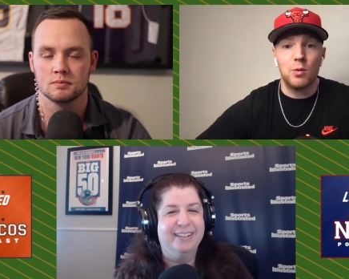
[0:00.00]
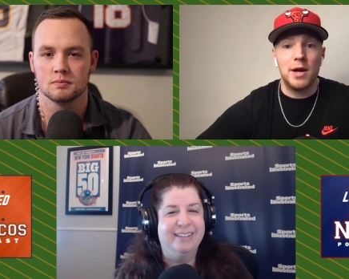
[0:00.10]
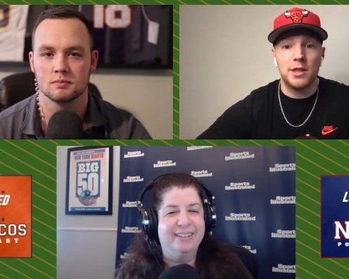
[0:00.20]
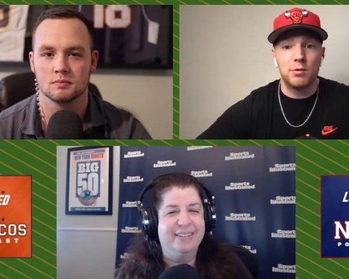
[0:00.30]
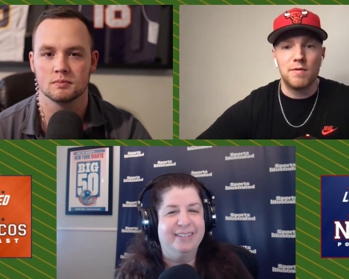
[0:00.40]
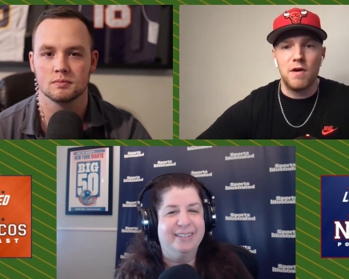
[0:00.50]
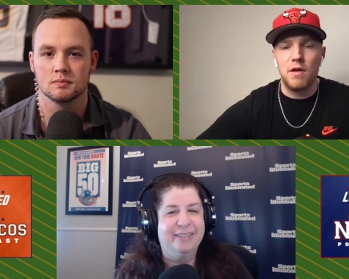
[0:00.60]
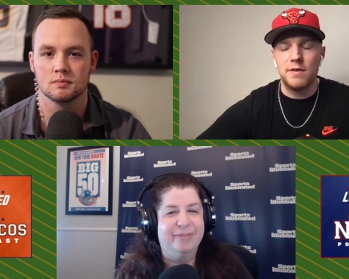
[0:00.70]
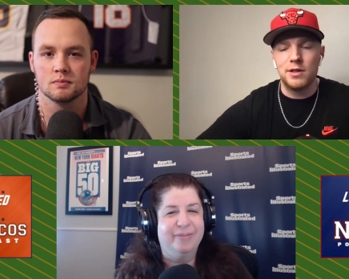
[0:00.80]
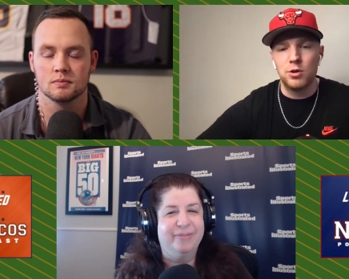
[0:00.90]
Speaker 1: Quite the
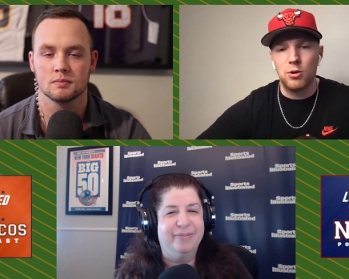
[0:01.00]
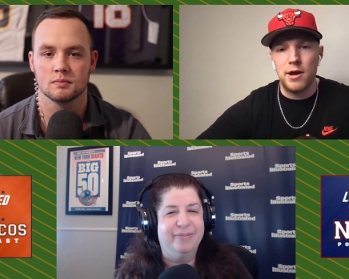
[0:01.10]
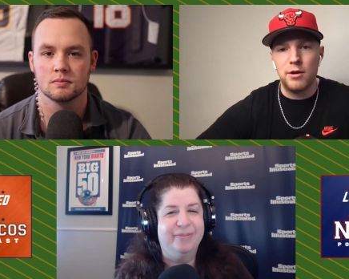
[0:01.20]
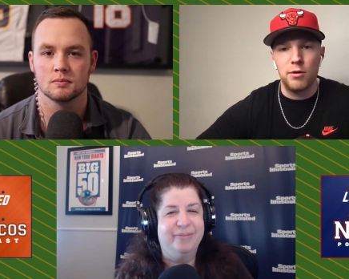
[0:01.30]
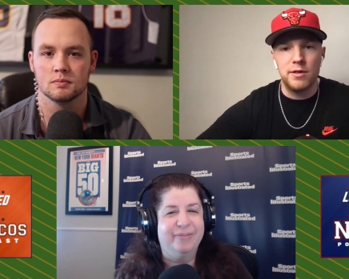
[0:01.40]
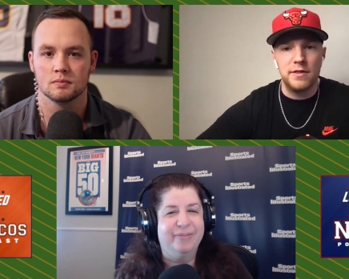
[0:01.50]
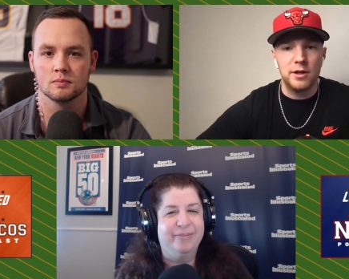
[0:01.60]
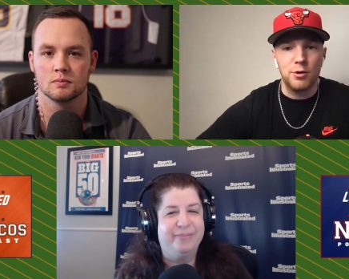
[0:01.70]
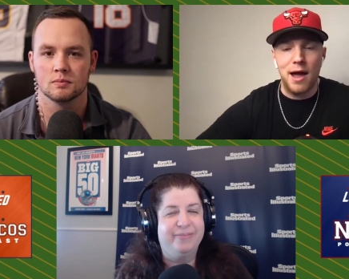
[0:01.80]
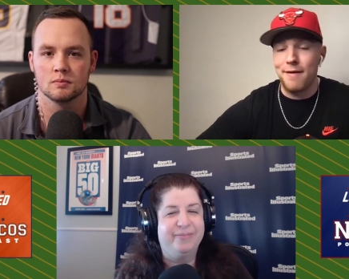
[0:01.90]
revolving door. I know that
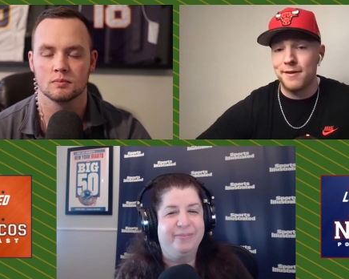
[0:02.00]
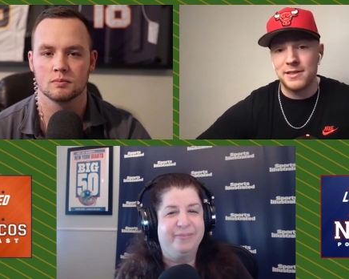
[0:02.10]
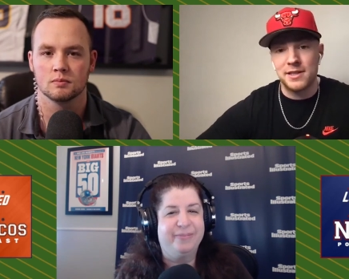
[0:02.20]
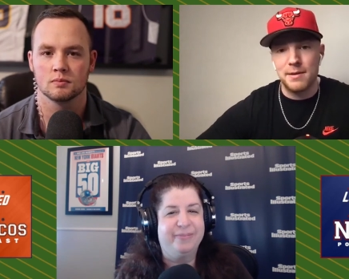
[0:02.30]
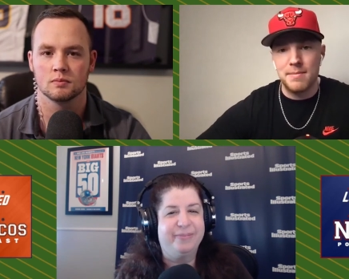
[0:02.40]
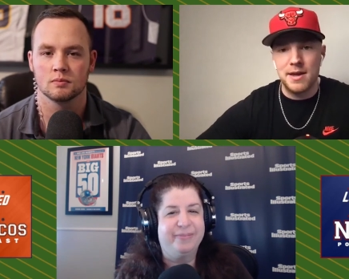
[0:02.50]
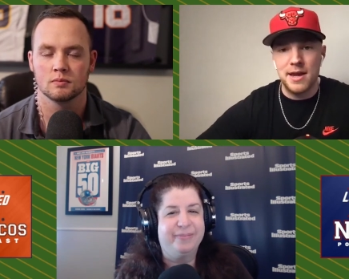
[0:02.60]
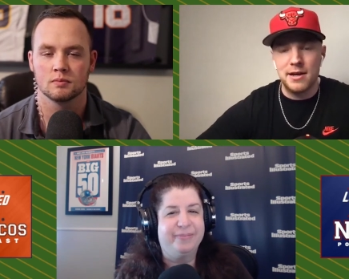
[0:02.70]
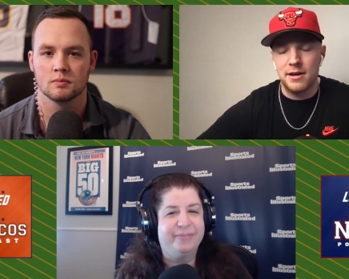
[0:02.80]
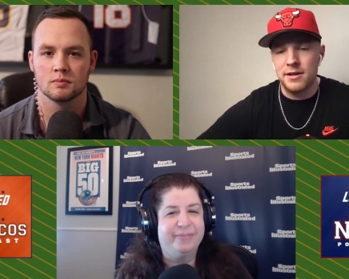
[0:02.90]
the graphics get
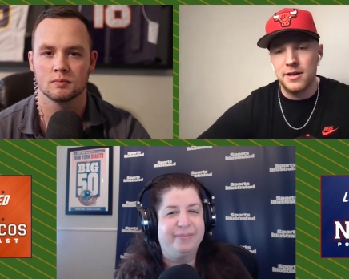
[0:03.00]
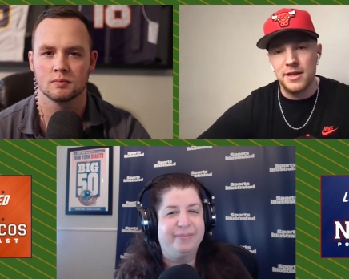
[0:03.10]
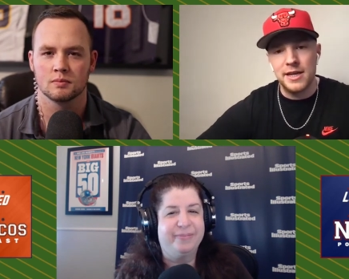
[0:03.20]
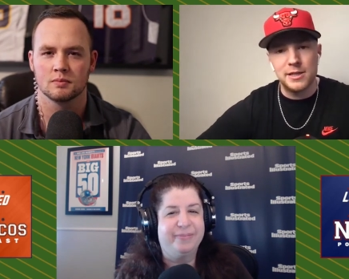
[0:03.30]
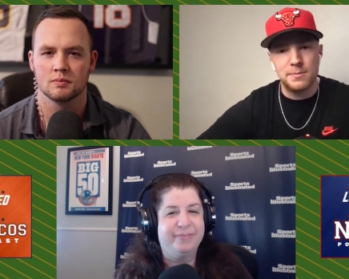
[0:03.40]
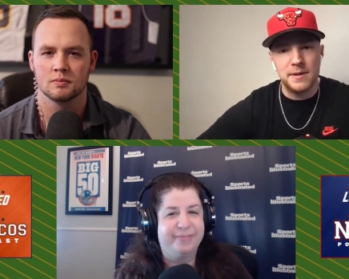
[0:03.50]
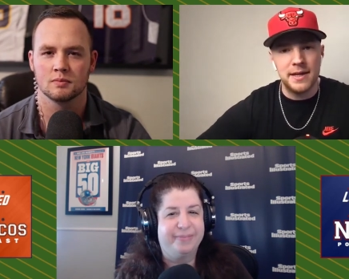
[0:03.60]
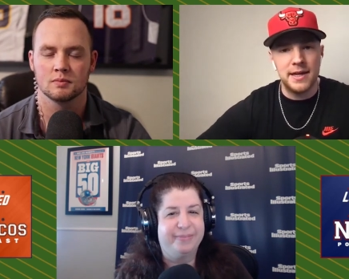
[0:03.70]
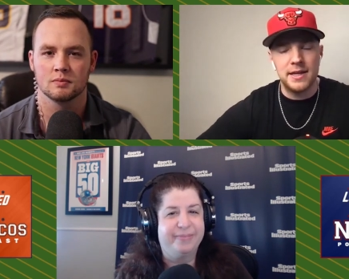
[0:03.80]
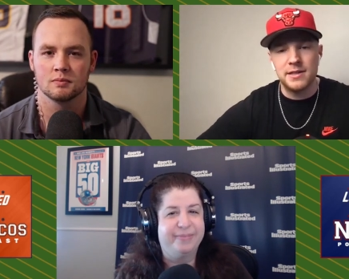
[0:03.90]
made on
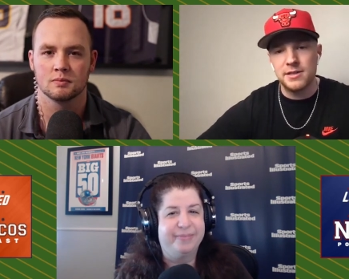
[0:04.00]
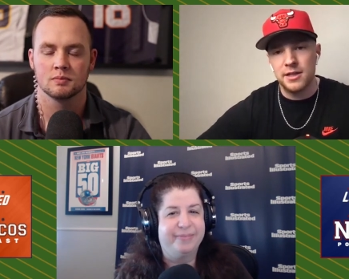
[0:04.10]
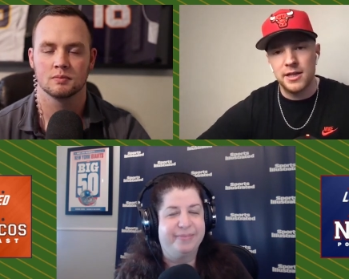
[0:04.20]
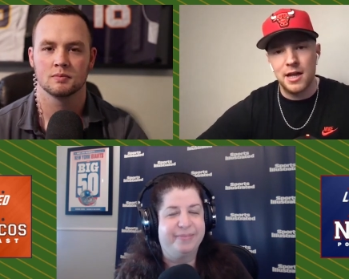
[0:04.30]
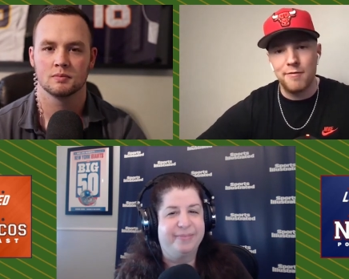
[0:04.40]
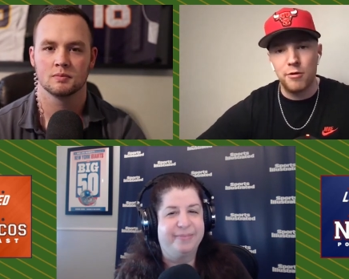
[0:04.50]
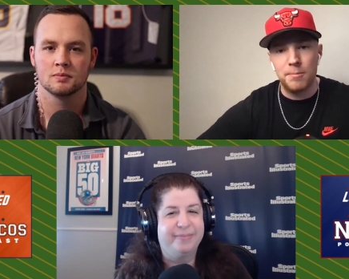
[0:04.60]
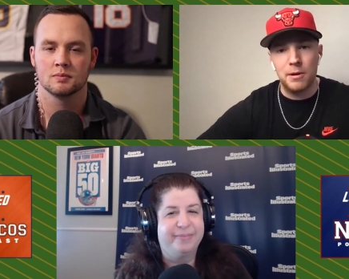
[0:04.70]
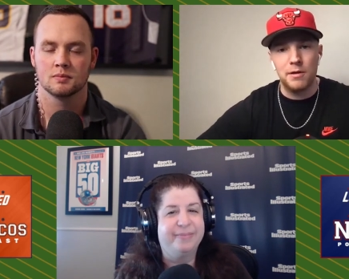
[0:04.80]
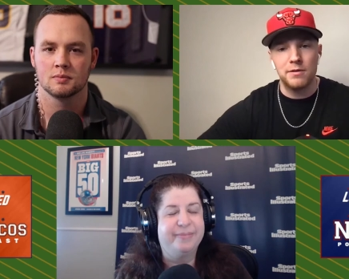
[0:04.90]
ESPN and Sunday Night
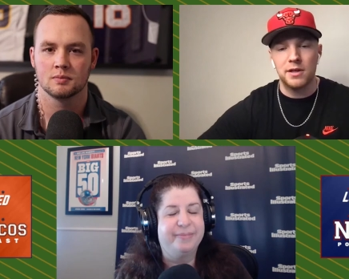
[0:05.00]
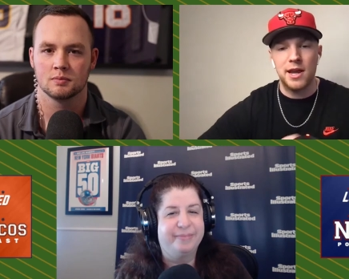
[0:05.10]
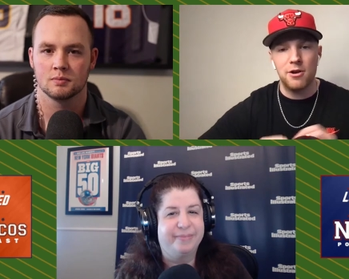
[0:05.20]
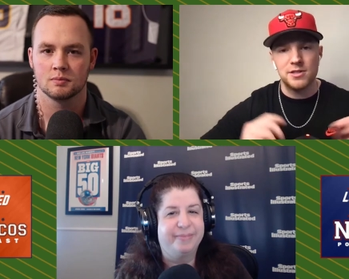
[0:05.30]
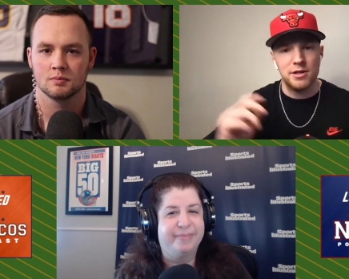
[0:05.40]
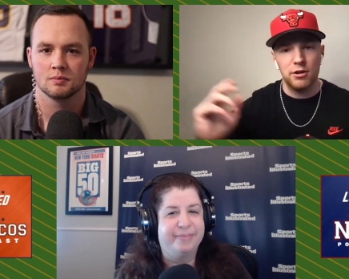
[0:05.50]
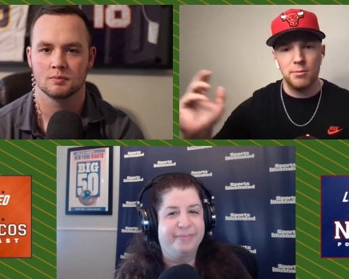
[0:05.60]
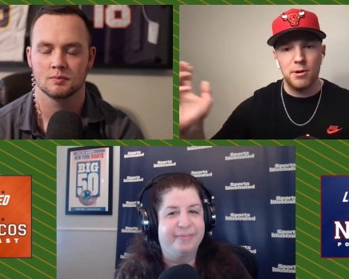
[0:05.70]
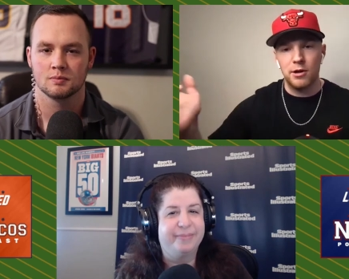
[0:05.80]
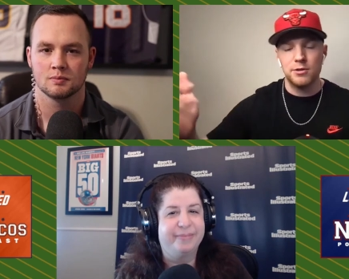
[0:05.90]
Football, the carousel
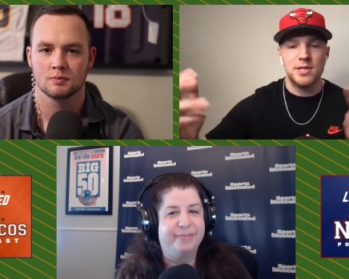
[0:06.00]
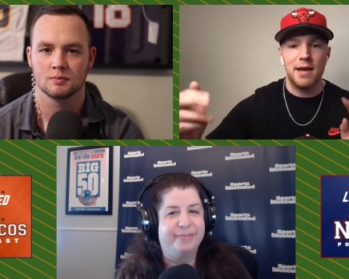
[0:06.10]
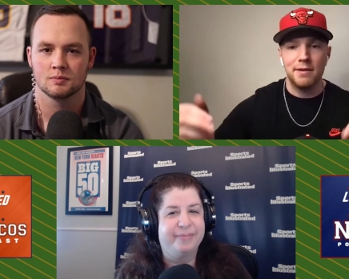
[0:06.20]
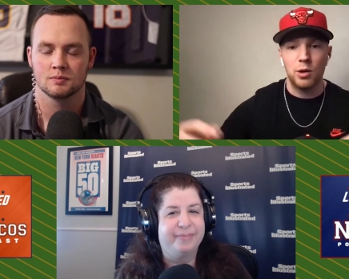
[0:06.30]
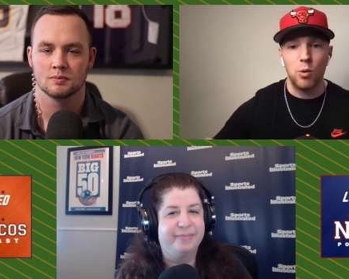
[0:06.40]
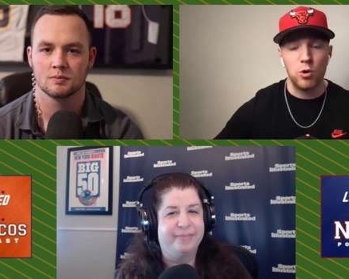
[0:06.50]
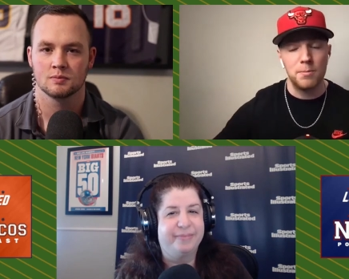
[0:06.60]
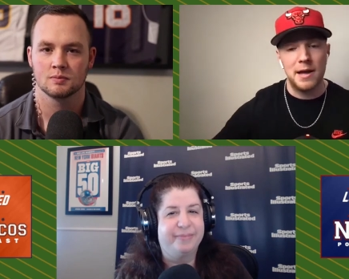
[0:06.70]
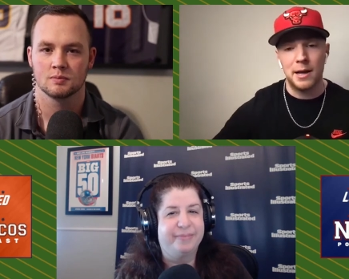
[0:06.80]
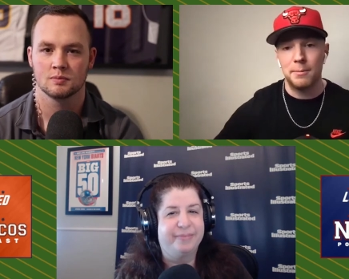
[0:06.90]
the Broncos have at
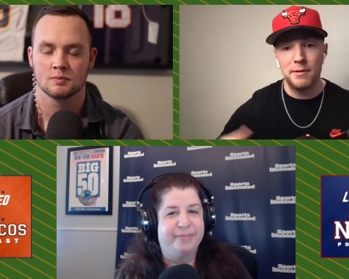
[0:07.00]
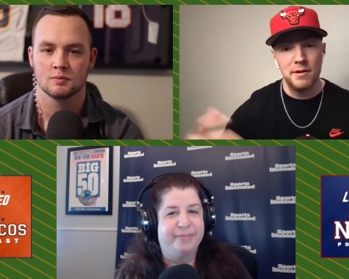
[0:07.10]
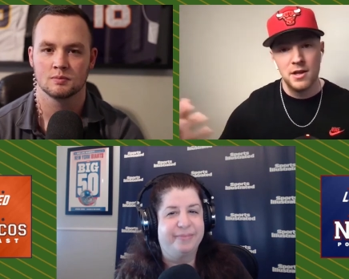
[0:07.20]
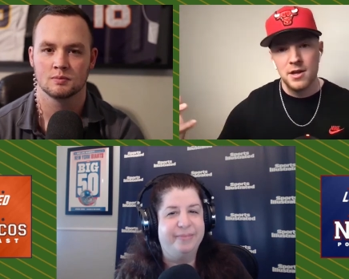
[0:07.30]
quarterback, but